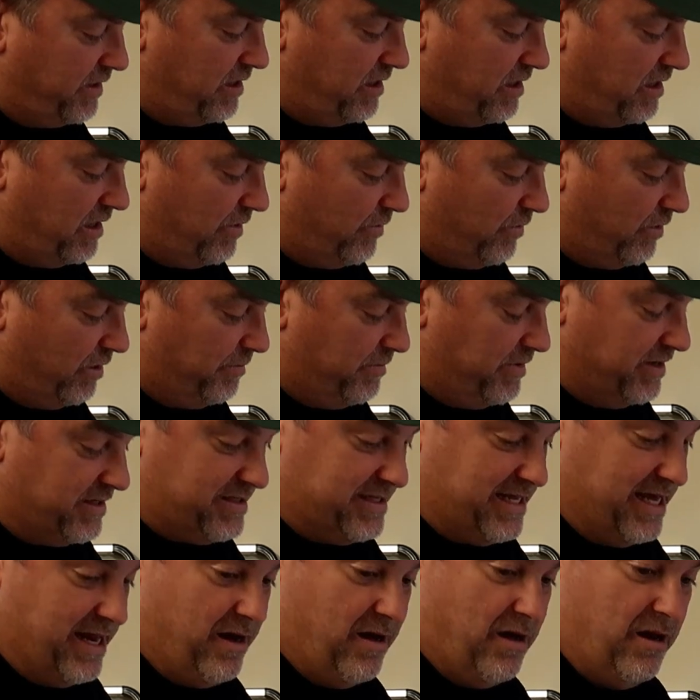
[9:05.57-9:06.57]
Okay, we're going to
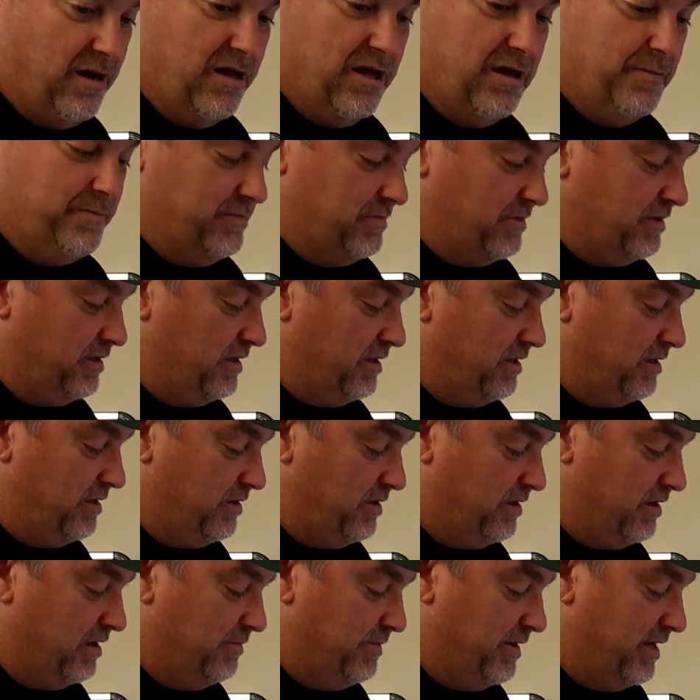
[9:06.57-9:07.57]
mix that all up.
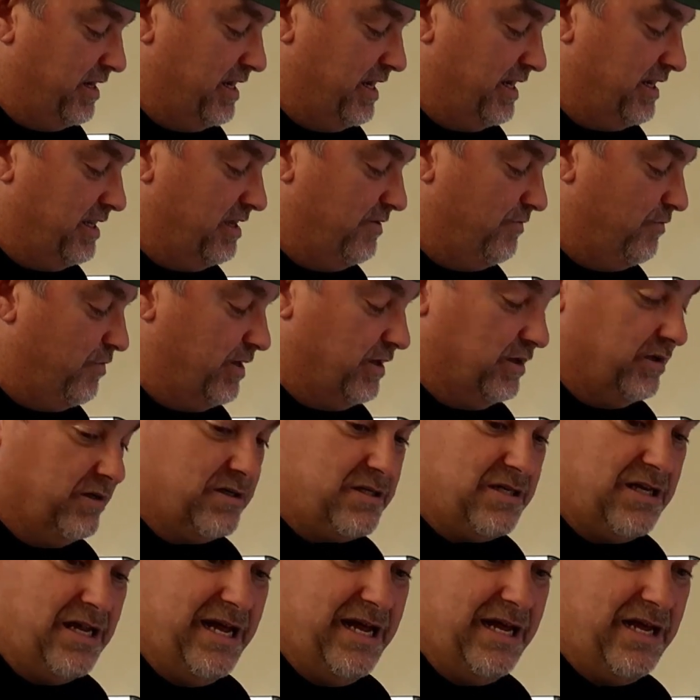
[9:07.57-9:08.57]
Give me an idea of what it
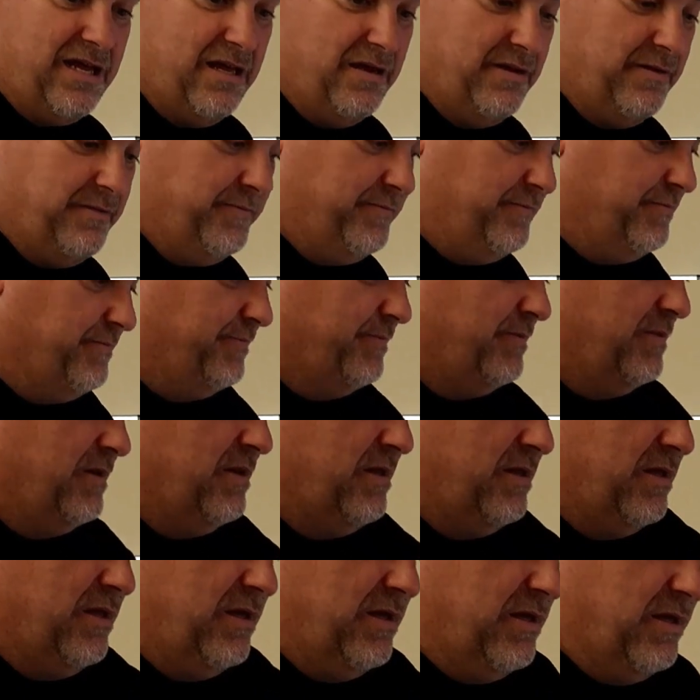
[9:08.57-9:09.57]
looks like.
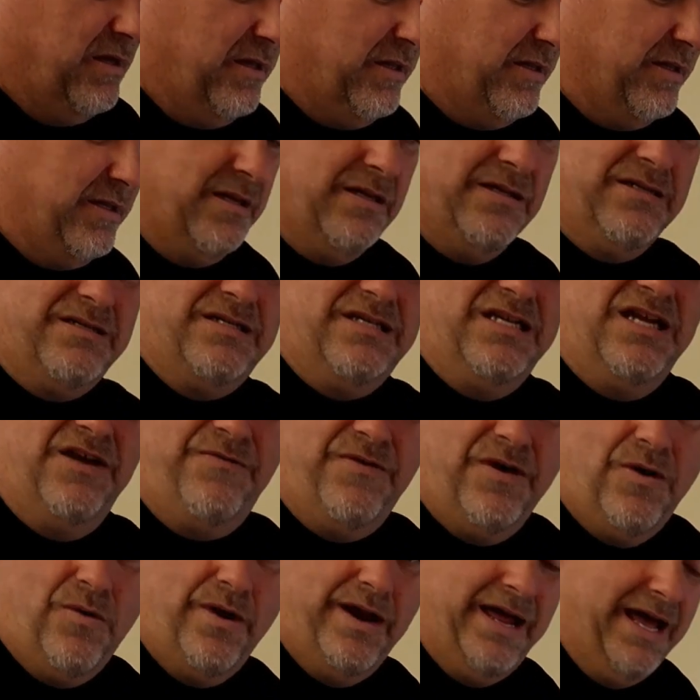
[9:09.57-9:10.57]
Let's see
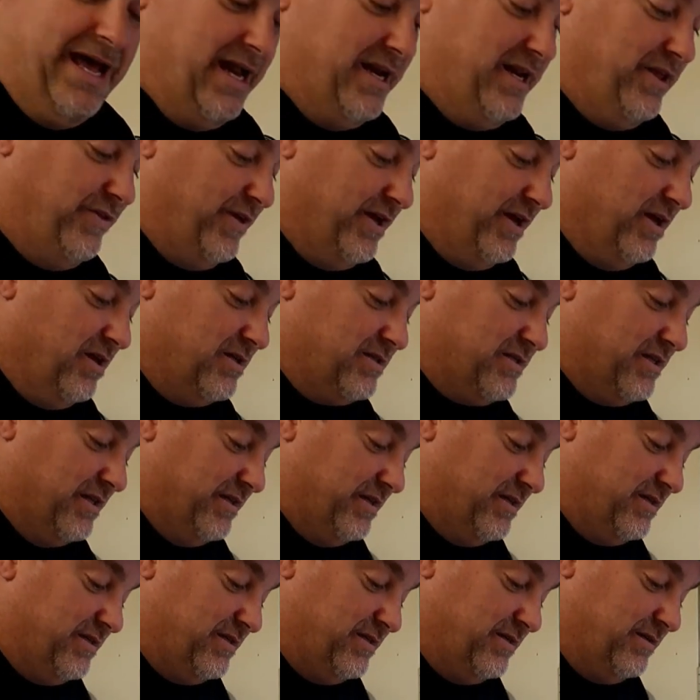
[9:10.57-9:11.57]
if I want to add anything else to
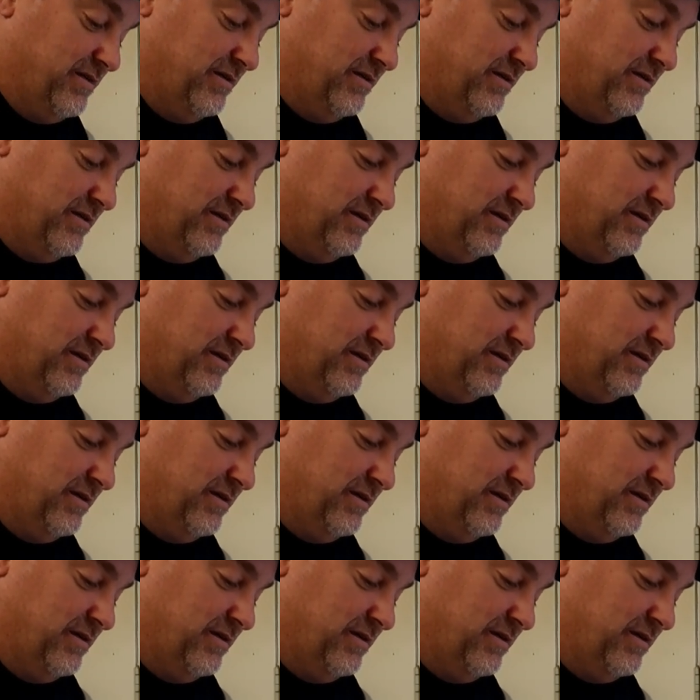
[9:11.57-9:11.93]
this.